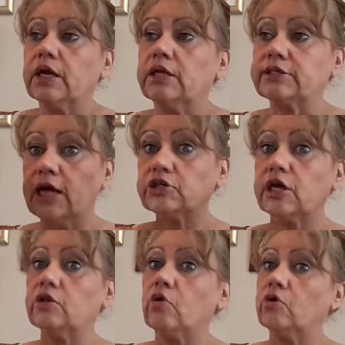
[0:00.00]
It's actually
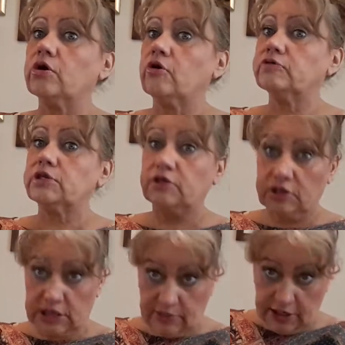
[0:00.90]
getting longer. Obviously, you can
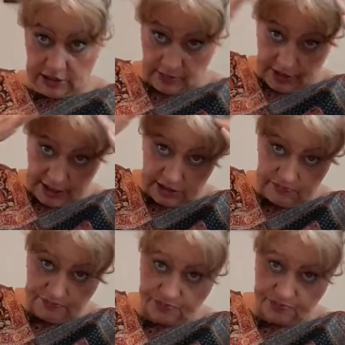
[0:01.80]
see my hair's a mess.